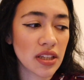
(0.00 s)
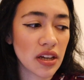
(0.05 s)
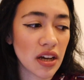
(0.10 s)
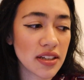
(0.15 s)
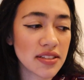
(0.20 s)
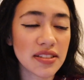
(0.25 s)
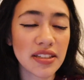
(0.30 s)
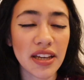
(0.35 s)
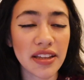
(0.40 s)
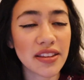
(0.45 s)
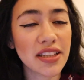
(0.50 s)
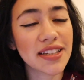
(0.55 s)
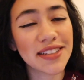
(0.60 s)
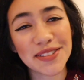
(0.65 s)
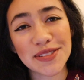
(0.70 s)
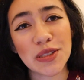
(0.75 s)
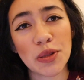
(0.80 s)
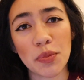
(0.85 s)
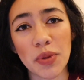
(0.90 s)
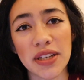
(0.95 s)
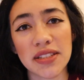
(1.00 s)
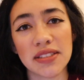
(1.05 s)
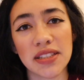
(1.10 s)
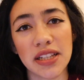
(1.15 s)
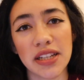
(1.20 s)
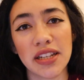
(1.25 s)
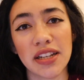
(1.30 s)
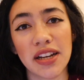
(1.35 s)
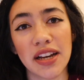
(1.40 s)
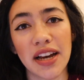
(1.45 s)
honestly, I think it was the best
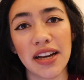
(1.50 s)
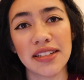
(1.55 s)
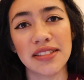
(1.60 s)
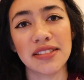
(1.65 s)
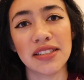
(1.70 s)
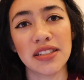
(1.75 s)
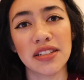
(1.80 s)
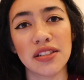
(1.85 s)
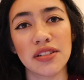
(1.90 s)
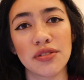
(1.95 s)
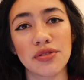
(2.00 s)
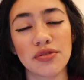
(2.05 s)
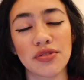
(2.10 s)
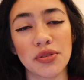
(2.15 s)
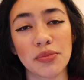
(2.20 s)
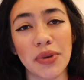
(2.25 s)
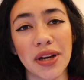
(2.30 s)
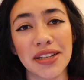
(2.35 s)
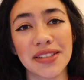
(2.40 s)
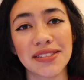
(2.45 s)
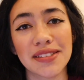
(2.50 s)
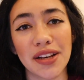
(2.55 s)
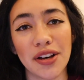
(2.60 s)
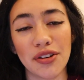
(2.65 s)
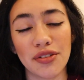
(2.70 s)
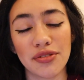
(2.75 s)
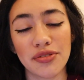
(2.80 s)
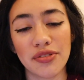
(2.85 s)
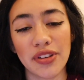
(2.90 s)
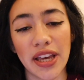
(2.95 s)
thing I did for
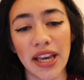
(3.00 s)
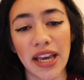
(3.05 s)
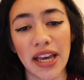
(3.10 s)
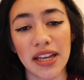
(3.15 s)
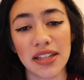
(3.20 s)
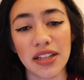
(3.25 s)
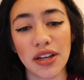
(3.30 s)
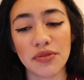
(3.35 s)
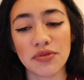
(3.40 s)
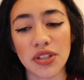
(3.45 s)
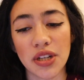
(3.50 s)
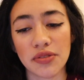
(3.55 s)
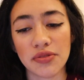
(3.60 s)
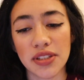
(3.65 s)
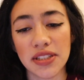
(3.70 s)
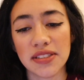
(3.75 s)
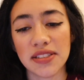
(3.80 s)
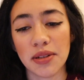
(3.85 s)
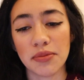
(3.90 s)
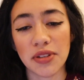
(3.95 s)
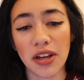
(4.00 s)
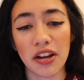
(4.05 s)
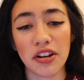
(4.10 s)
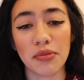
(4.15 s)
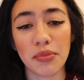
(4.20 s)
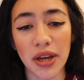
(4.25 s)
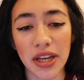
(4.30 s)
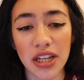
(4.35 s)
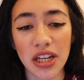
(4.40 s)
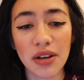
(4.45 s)
myself, and I've definitely stepped out of
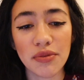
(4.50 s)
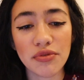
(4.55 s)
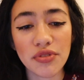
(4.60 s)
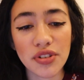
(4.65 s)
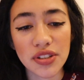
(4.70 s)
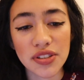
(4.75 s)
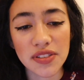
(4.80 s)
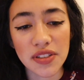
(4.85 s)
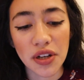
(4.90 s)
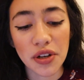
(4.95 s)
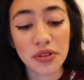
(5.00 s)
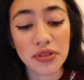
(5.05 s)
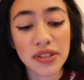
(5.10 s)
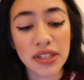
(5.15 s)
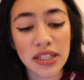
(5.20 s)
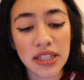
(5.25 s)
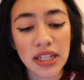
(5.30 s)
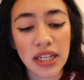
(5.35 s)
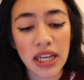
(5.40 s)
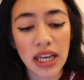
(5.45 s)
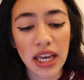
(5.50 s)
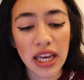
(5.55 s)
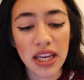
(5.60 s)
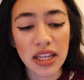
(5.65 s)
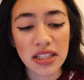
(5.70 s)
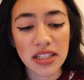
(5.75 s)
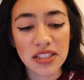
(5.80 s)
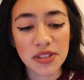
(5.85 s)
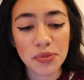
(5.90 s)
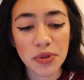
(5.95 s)
my comfort zone,
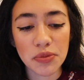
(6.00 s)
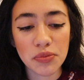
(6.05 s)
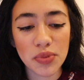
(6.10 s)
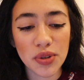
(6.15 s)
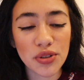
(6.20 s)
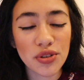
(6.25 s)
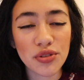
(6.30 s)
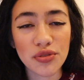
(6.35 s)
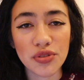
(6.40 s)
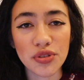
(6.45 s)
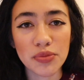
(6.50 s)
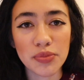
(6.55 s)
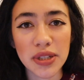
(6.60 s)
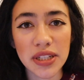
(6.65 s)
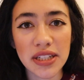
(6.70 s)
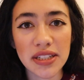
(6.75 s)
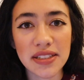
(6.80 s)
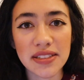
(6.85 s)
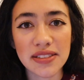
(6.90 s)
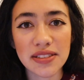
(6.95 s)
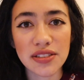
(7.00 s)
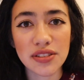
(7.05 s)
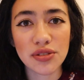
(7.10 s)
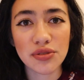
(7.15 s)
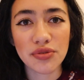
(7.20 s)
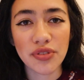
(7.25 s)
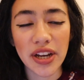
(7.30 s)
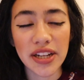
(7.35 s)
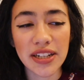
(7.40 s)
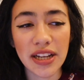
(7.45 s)
and that's been beautiful because you
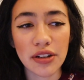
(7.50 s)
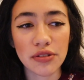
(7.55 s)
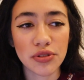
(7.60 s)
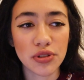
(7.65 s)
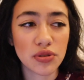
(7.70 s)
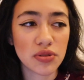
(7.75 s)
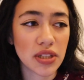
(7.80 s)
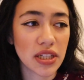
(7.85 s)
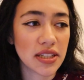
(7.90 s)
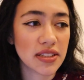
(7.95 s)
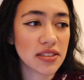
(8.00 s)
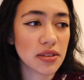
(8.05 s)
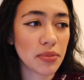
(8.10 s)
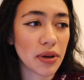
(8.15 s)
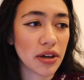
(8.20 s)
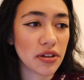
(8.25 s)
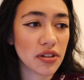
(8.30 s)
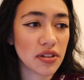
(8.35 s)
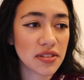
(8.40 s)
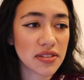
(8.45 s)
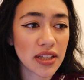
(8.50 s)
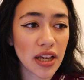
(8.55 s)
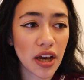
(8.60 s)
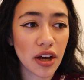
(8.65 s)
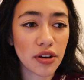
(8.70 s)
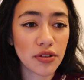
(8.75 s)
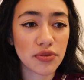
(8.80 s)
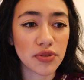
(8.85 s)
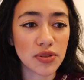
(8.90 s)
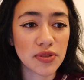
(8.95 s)
find out new things about
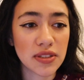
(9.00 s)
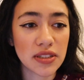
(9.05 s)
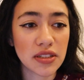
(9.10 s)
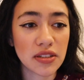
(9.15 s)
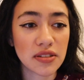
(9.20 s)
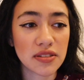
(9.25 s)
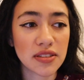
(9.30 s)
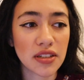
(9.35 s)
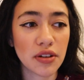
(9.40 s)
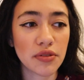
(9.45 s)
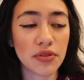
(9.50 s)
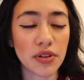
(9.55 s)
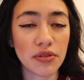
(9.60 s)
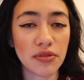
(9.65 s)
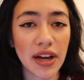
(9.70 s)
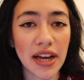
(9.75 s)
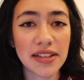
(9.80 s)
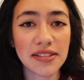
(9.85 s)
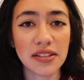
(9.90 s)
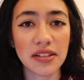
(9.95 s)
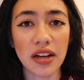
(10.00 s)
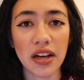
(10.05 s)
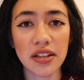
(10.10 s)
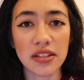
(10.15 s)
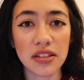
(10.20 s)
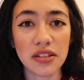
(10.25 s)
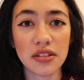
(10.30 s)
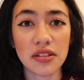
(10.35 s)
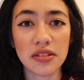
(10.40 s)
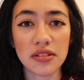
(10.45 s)
yourself, you see yourself arise in
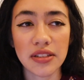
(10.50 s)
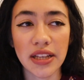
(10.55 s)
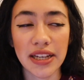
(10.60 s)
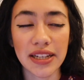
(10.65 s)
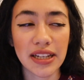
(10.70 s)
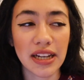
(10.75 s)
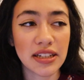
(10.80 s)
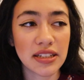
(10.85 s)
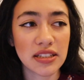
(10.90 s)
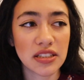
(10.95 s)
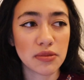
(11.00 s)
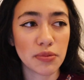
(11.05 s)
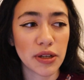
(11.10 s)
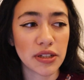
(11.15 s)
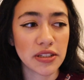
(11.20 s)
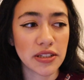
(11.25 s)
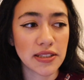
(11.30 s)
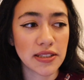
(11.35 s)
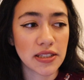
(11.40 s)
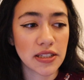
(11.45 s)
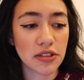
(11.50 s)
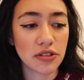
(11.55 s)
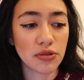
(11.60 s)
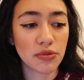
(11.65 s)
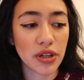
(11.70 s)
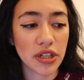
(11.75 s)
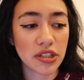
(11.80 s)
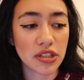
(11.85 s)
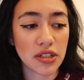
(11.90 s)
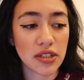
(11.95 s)
other like unexpected
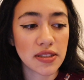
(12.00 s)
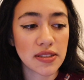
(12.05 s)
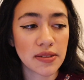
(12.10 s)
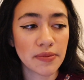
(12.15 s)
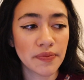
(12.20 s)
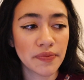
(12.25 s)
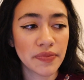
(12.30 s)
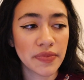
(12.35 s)
situations,